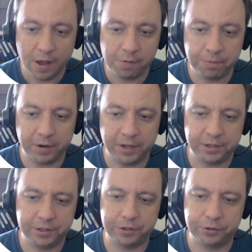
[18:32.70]

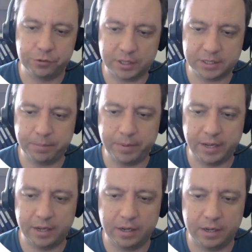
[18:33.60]
Finally, to
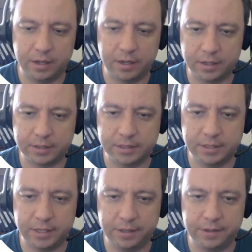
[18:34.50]

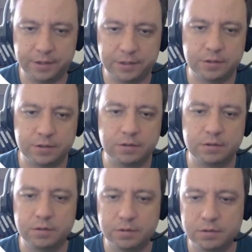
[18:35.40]
extend this
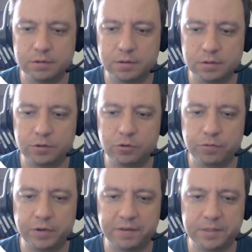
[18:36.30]
to
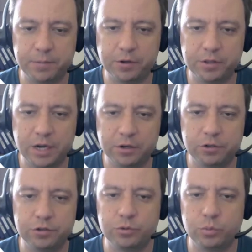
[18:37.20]
5
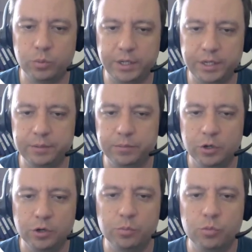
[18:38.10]
semiconductors, we
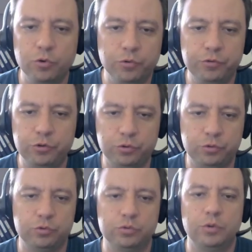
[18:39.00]
moved
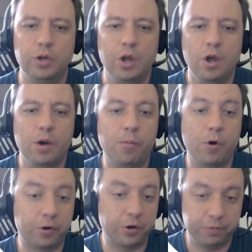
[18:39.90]
to
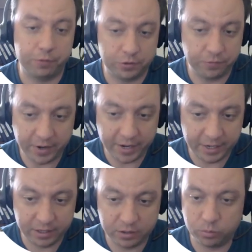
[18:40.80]
mercury
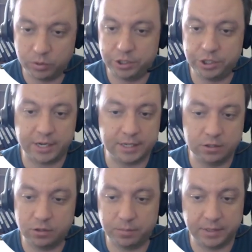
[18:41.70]
phosphide, which has
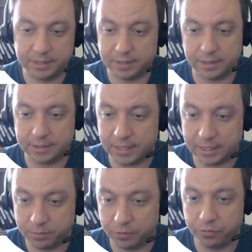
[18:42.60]
not been
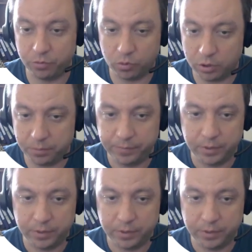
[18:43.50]
synthesized before.